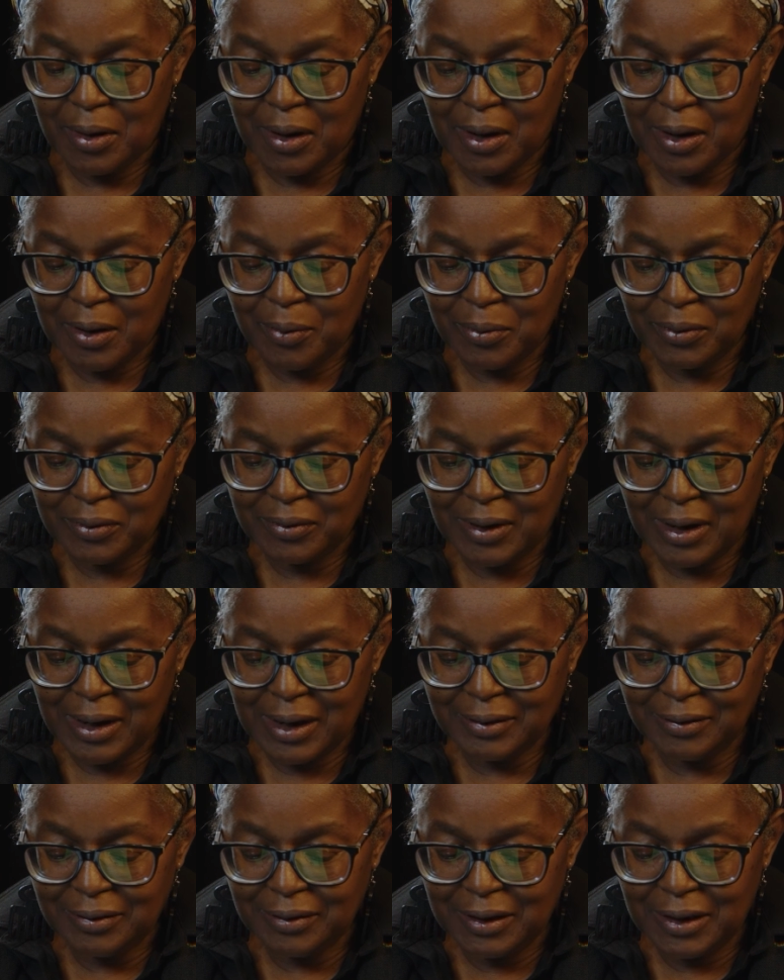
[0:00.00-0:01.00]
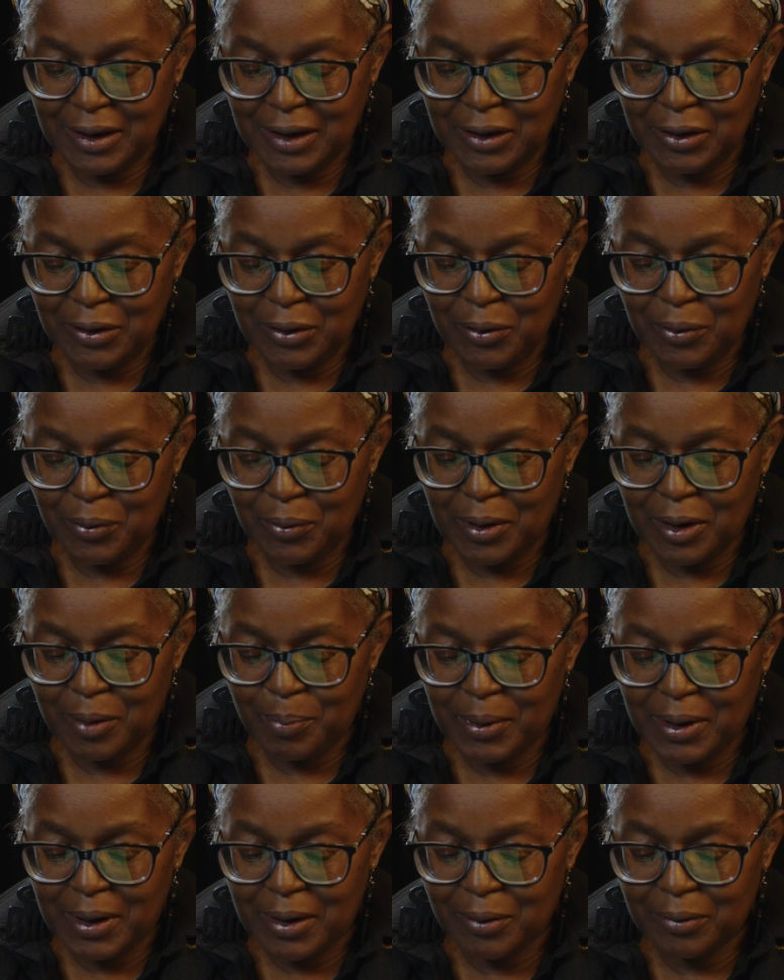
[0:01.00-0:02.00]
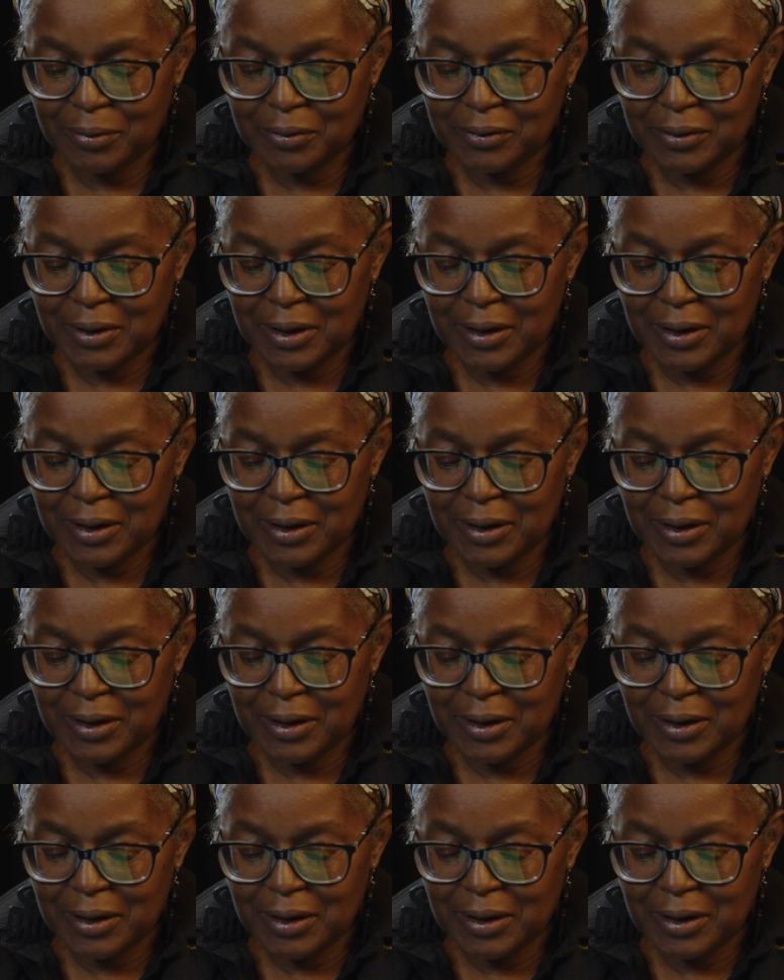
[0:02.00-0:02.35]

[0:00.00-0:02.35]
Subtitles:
I was asking you about,